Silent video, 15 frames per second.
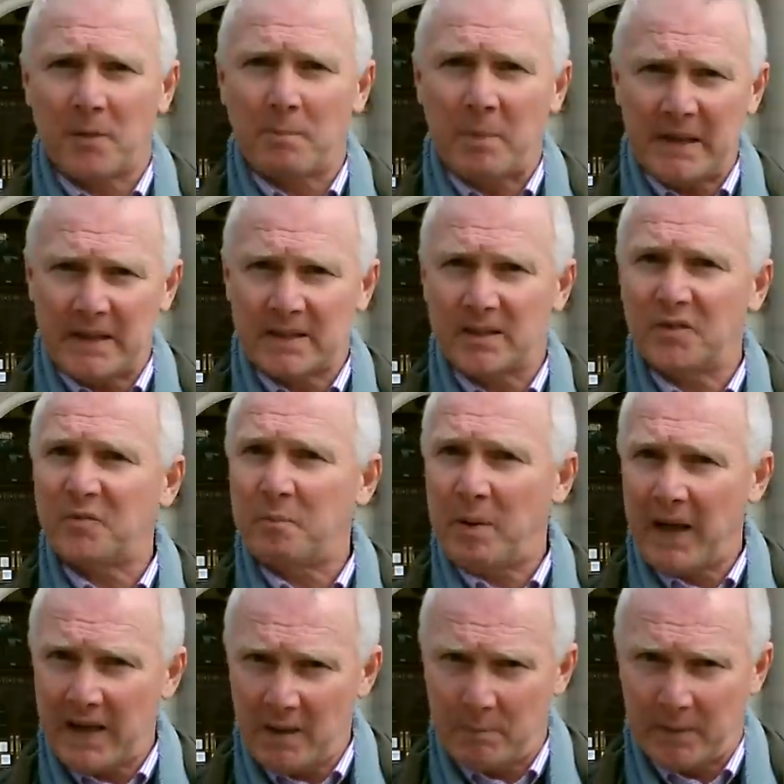on a piece of
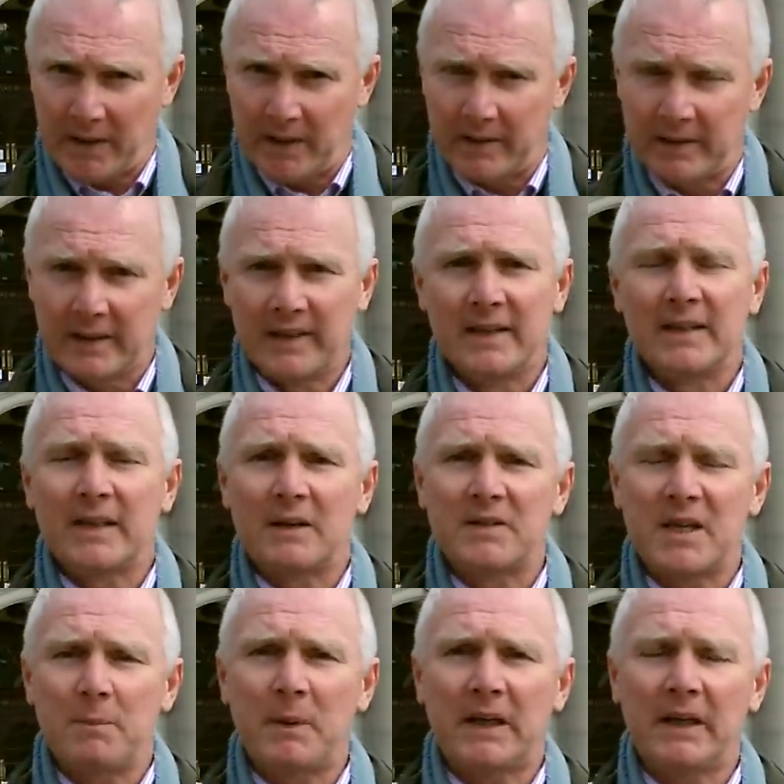paper. Now,
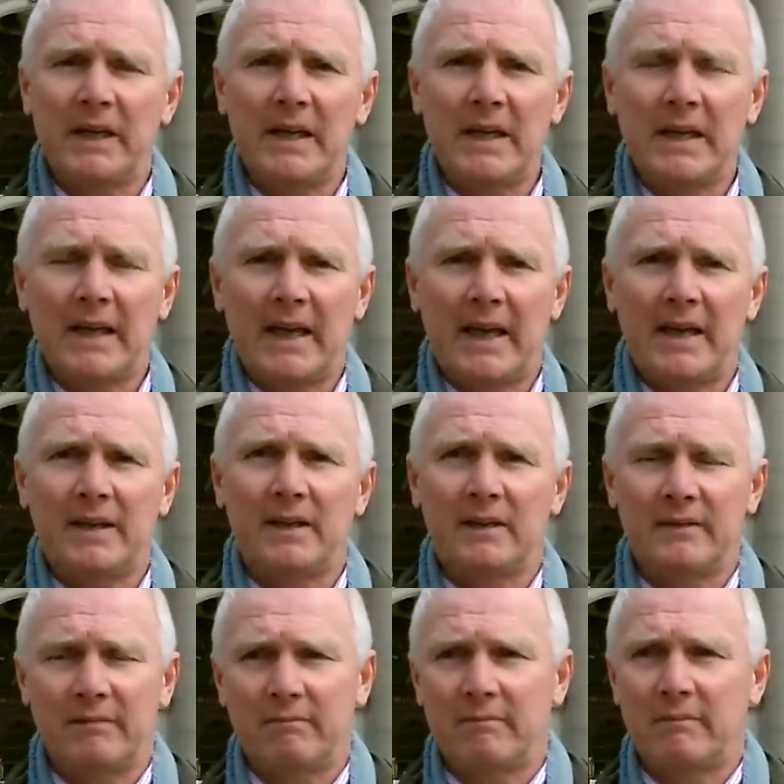typically in
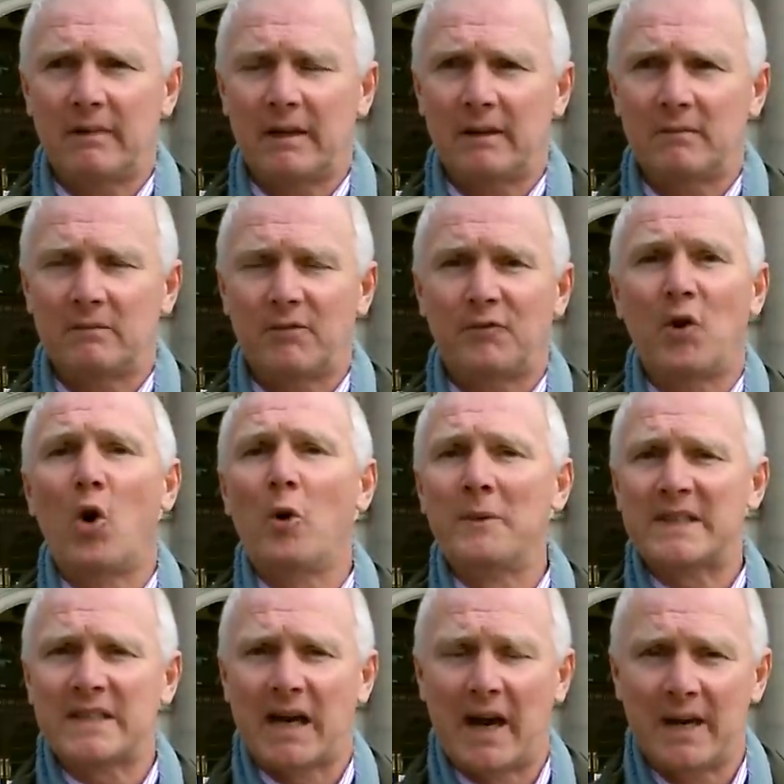
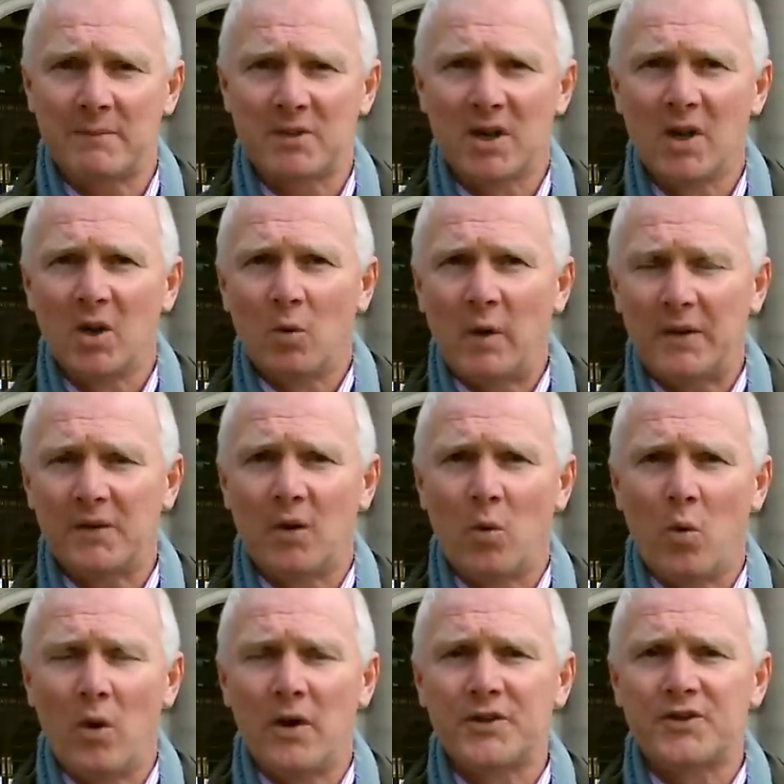former times, when
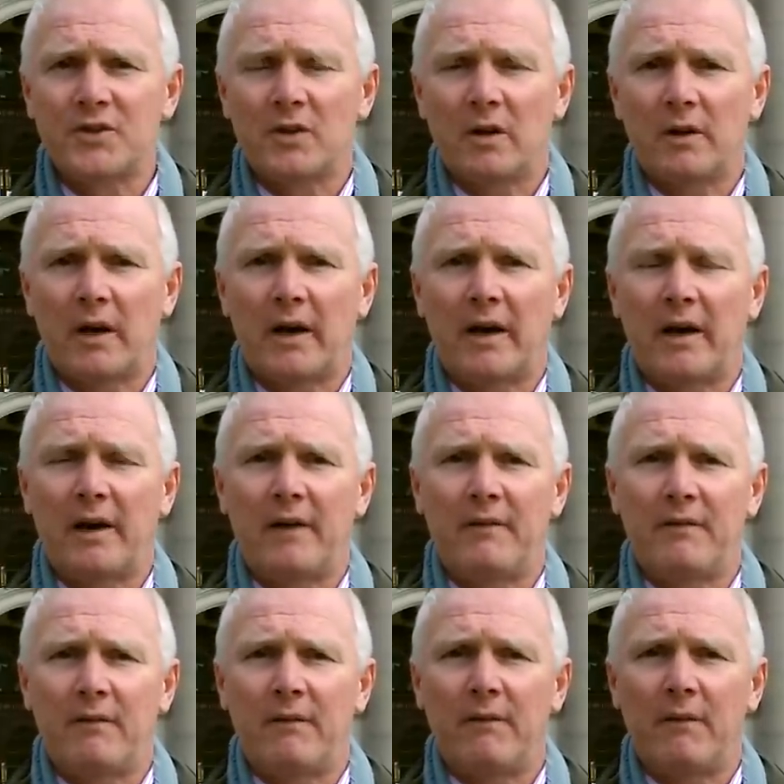there was a
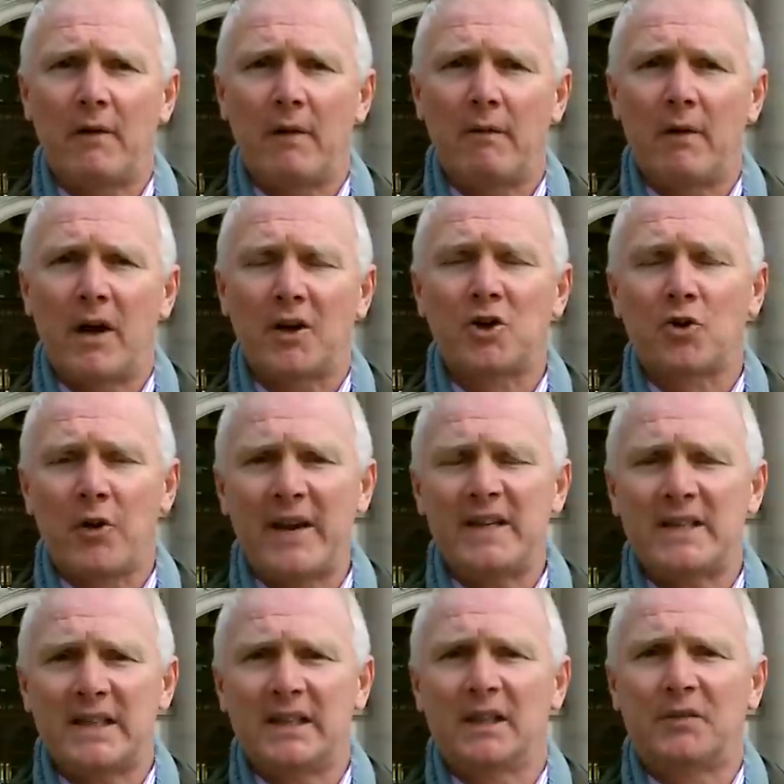
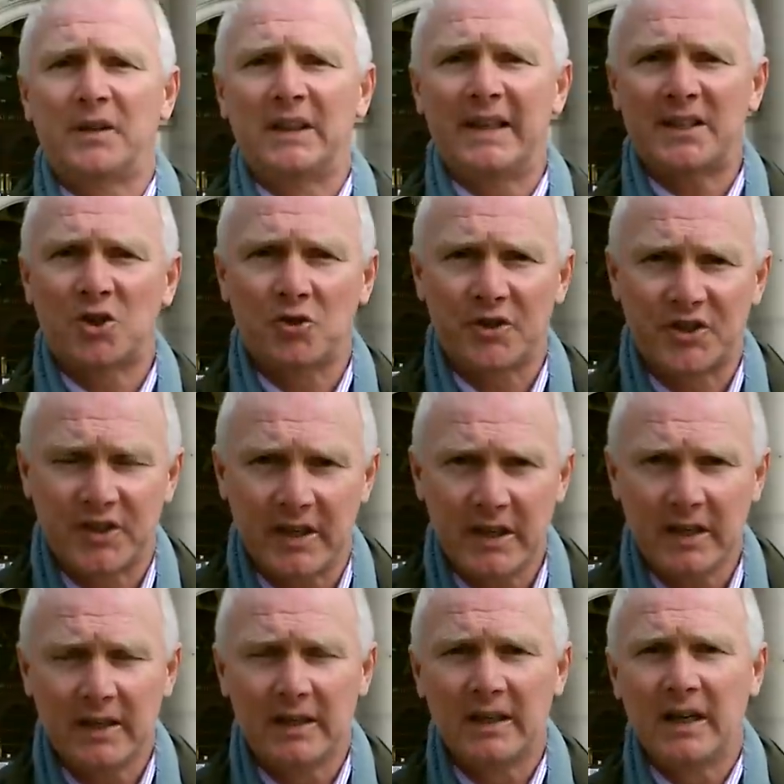great deal of
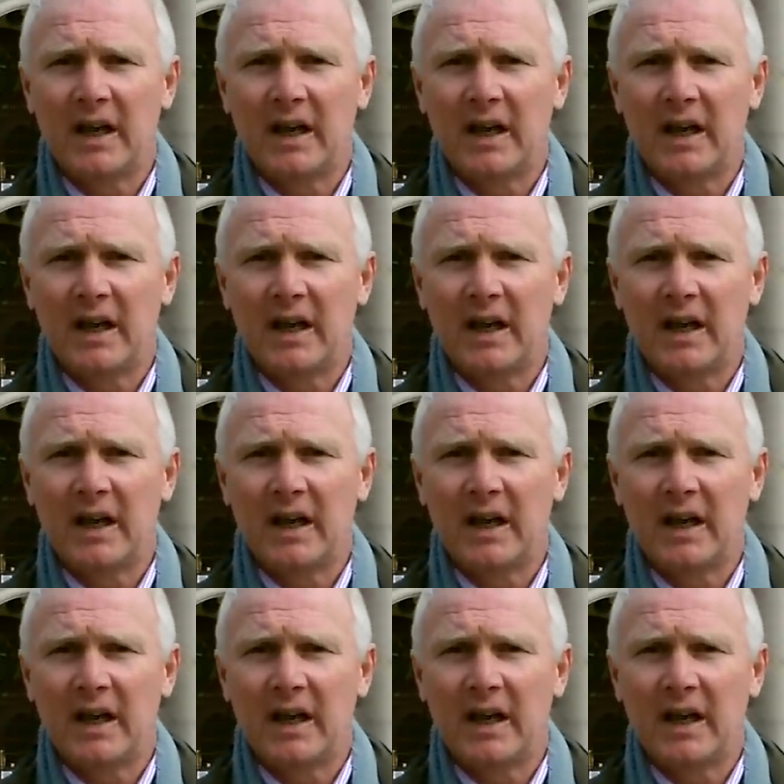illiteracy,